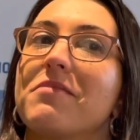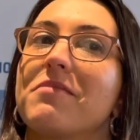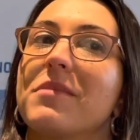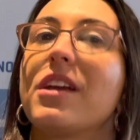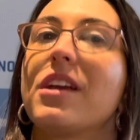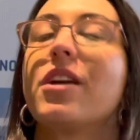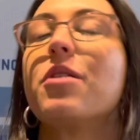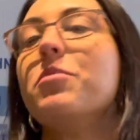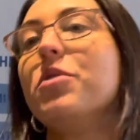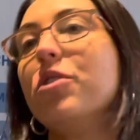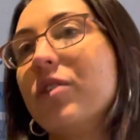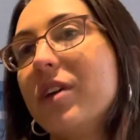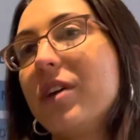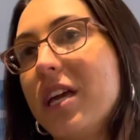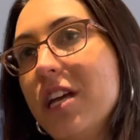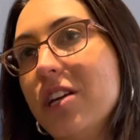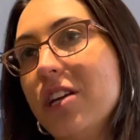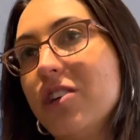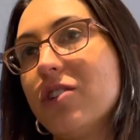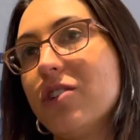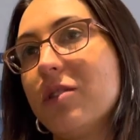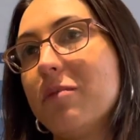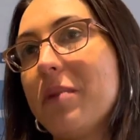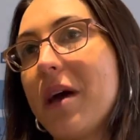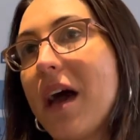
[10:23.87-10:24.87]

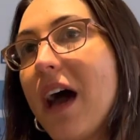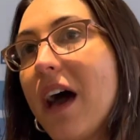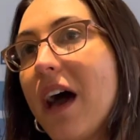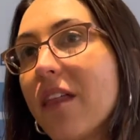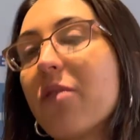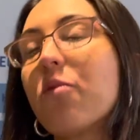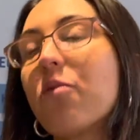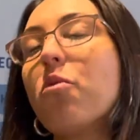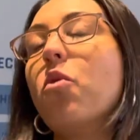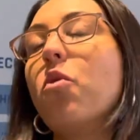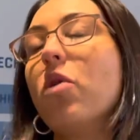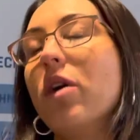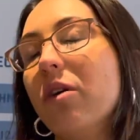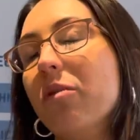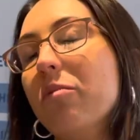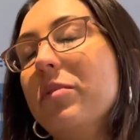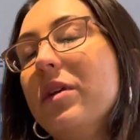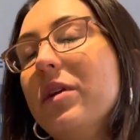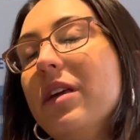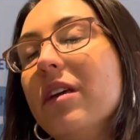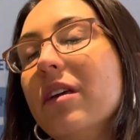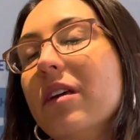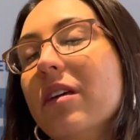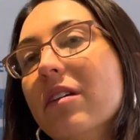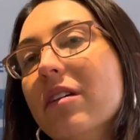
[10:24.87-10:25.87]
communication path will
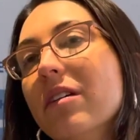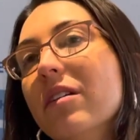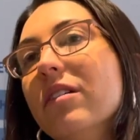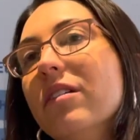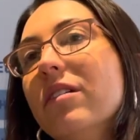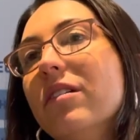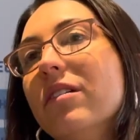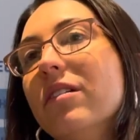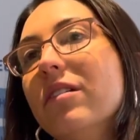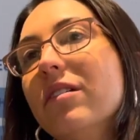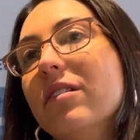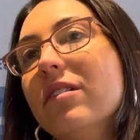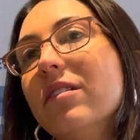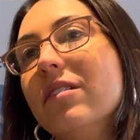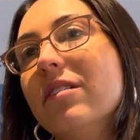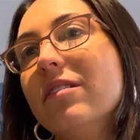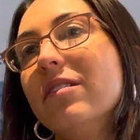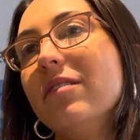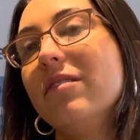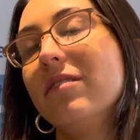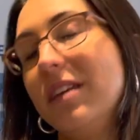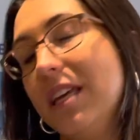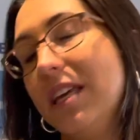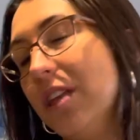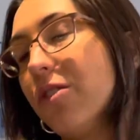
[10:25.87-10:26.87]
be
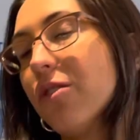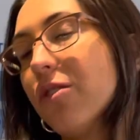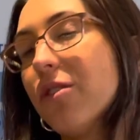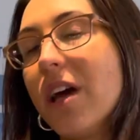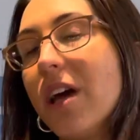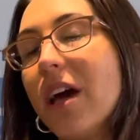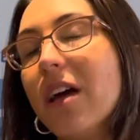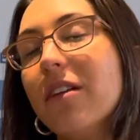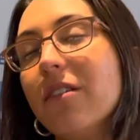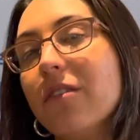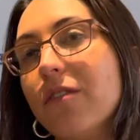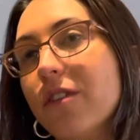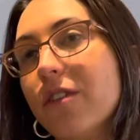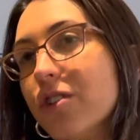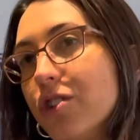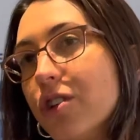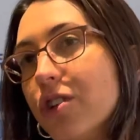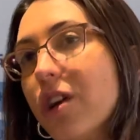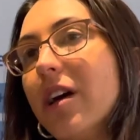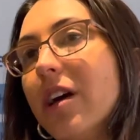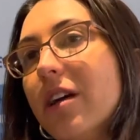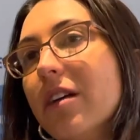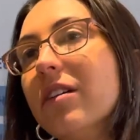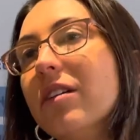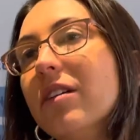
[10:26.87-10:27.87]
Ethernet.
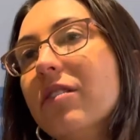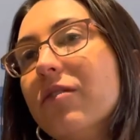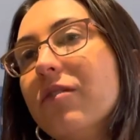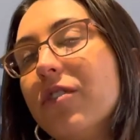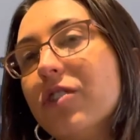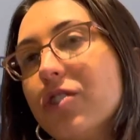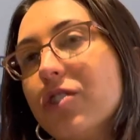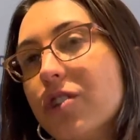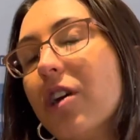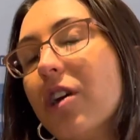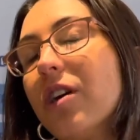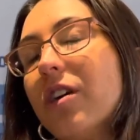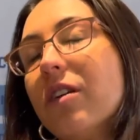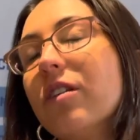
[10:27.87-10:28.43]
For sure.